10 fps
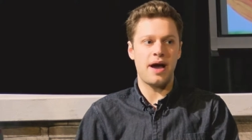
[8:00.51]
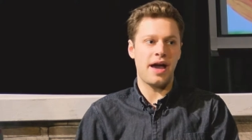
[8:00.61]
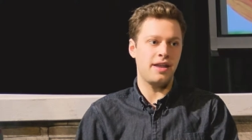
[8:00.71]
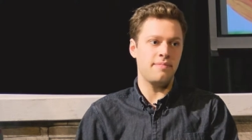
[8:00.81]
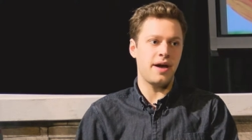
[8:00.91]

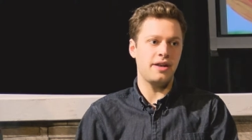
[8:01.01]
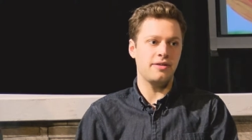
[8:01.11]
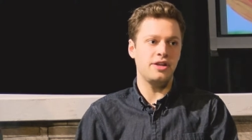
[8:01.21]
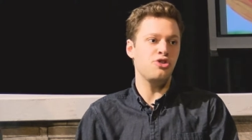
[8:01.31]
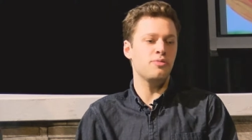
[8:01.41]
had a minor
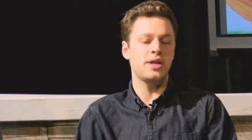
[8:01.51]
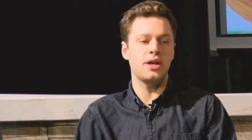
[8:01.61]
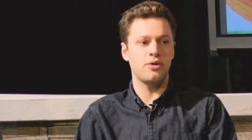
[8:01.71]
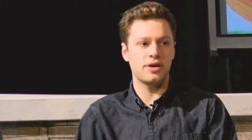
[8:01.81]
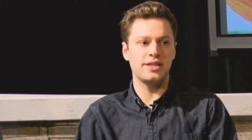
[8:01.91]
in human and
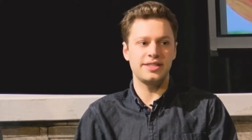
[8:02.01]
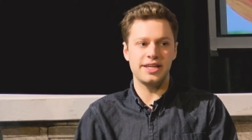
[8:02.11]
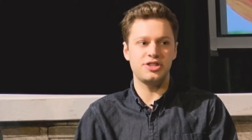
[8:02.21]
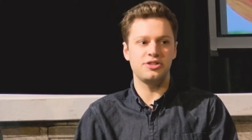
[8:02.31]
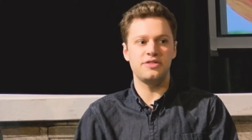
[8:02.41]

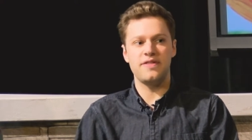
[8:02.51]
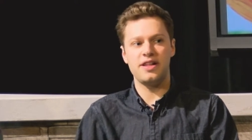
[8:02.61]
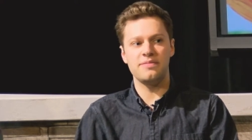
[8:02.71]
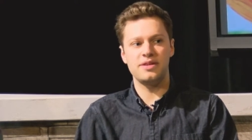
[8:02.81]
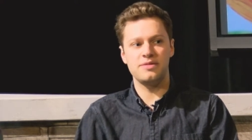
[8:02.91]
organizational
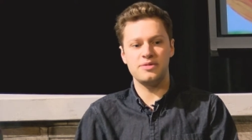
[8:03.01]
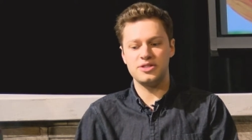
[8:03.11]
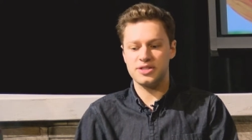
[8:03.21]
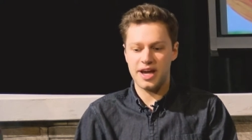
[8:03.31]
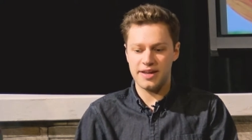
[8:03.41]
development, which
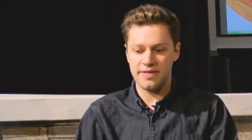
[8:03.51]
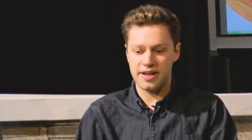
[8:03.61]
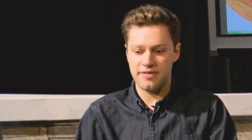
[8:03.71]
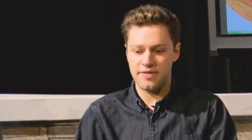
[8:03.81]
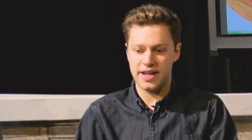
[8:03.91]
is kind of
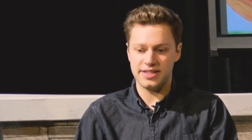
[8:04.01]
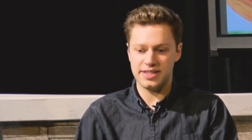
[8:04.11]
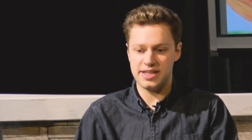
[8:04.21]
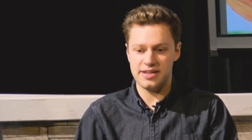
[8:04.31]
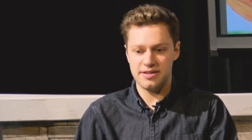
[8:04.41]
like a
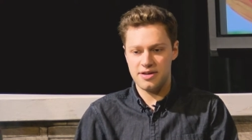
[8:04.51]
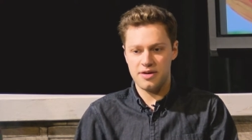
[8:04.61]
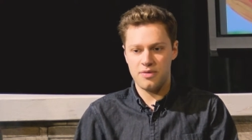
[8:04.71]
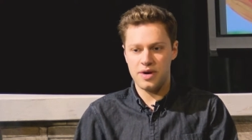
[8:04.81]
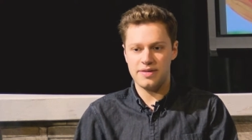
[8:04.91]
fancy
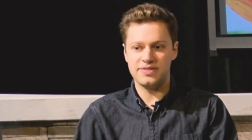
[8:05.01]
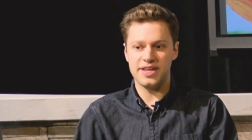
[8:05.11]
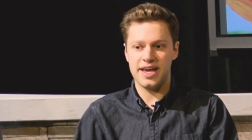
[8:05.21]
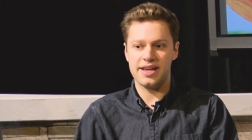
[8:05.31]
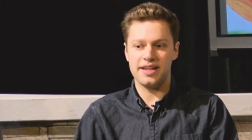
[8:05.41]
way of
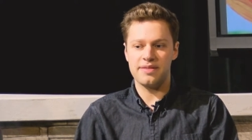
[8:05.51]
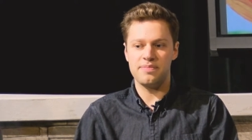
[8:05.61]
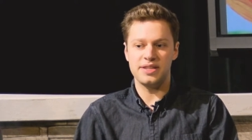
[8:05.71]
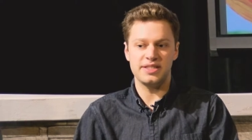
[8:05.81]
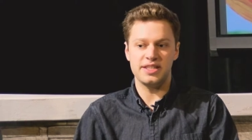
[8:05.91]
saying like
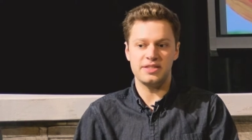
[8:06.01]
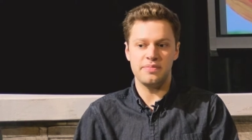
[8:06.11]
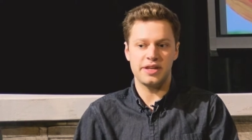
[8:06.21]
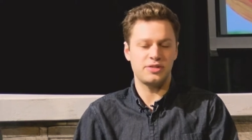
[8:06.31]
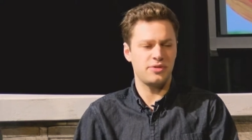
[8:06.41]
business
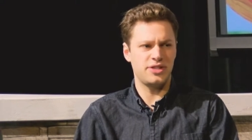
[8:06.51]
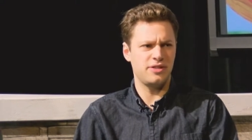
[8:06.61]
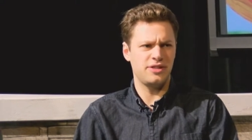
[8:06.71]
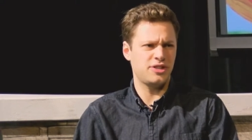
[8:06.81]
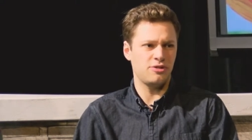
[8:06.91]
mixed with
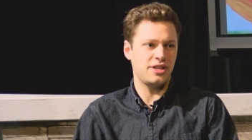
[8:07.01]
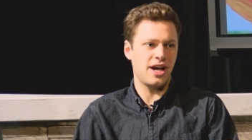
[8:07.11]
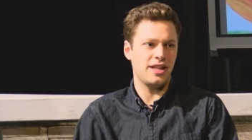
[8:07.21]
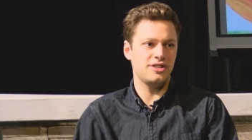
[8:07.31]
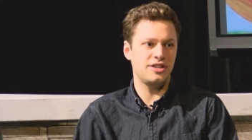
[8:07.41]

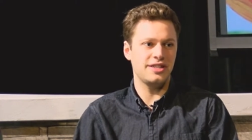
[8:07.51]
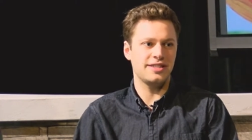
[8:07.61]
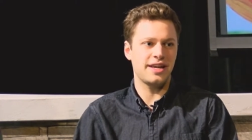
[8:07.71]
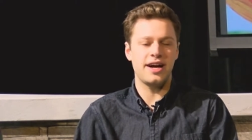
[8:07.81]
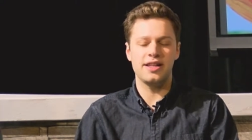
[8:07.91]
sociology and
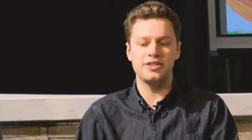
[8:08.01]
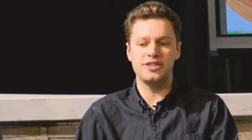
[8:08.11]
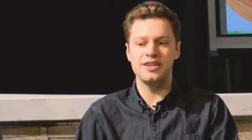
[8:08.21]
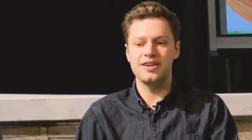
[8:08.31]
psychology.